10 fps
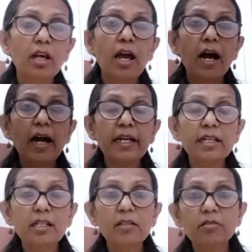
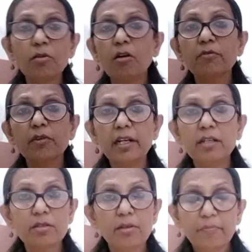ideas of
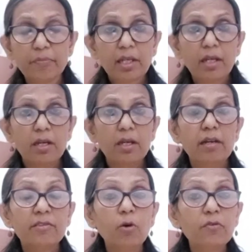great
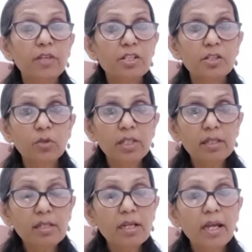Soviet Union,
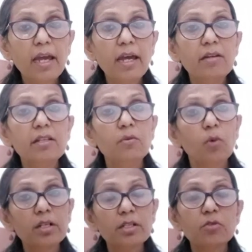and he
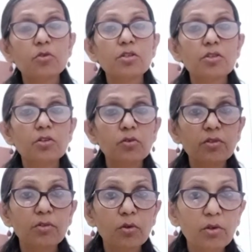wanted to introduce
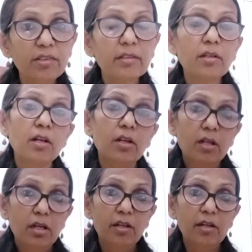those
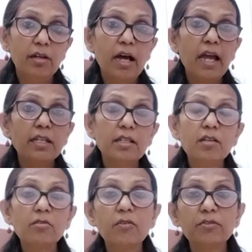
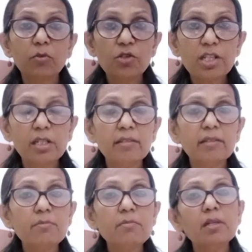ideas of
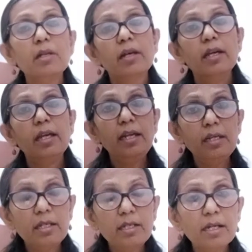socialism in
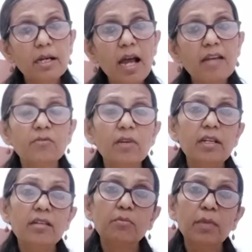India as well
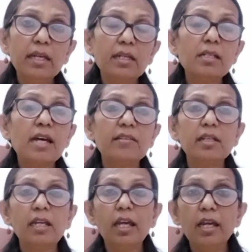as make it as
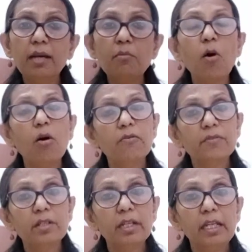an aim of
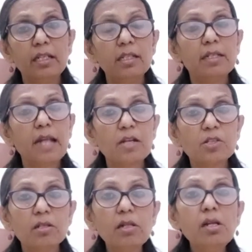the Indian
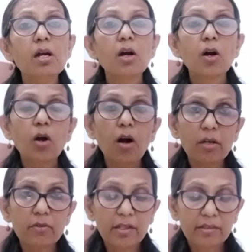National
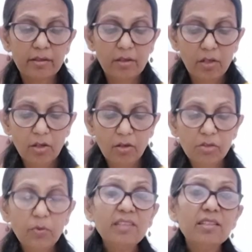Congress.
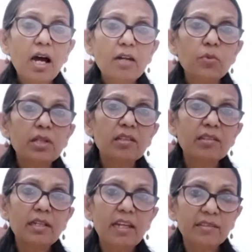So we start with
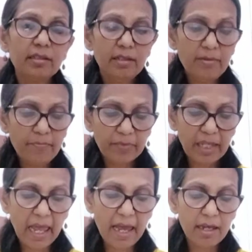this lesson,
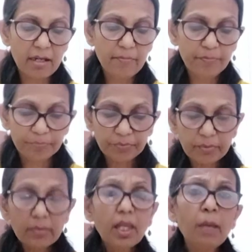and
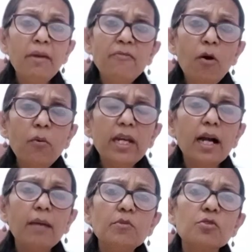before we
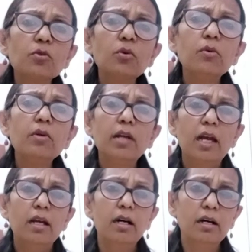come to
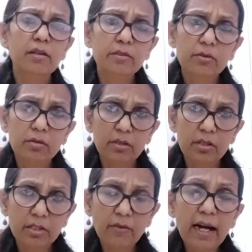
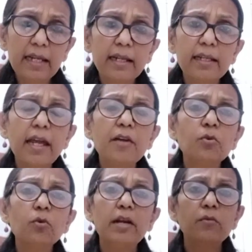Jawaharlal
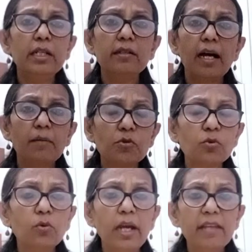Nehru and we come
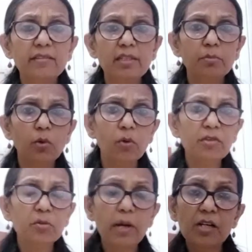to S.C.
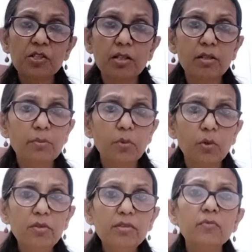Bose, Subhash Chandra
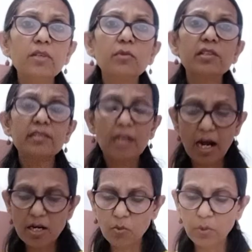Bose, we would
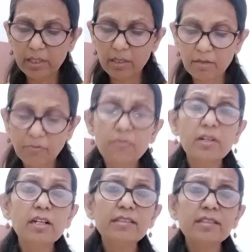start with the first